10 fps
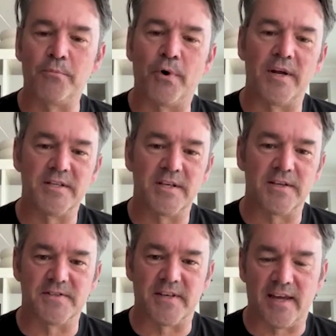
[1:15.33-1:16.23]
point
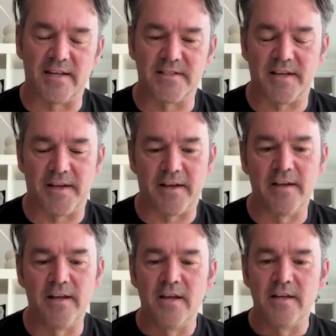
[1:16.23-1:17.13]
is that
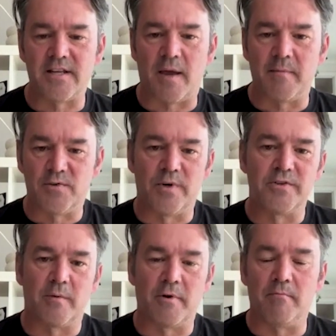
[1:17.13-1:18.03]
damaged wind
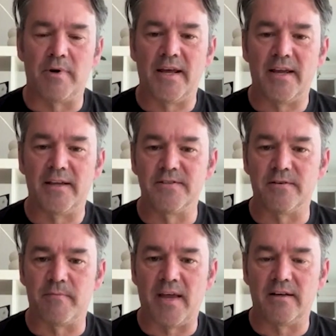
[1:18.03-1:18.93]
turbine
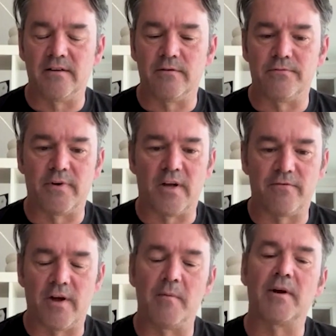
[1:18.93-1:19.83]
blades are made of
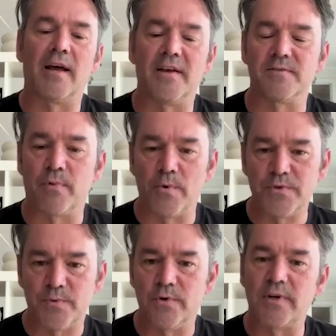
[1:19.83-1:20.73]
fiberglass and
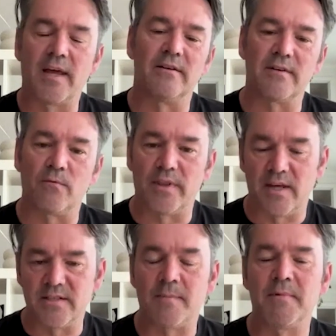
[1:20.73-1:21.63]
balsa wood, and when
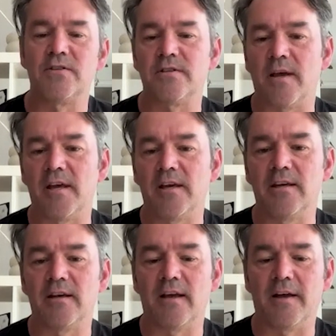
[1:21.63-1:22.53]
they're damaged
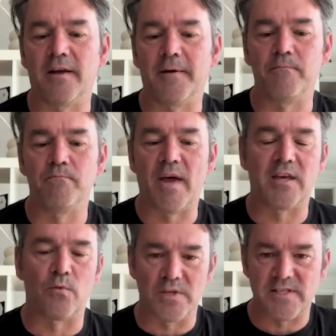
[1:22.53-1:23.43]
they
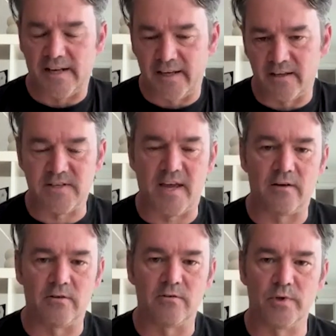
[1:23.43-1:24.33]
make a whistling
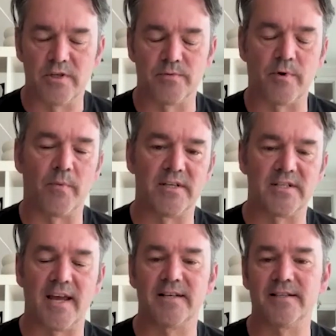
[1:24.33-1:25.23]
sound, which is what we
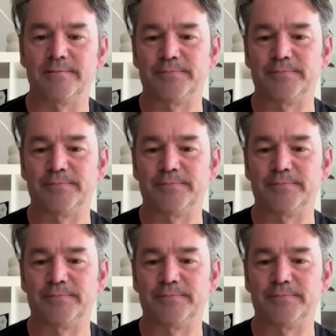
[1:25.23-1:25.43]
detect.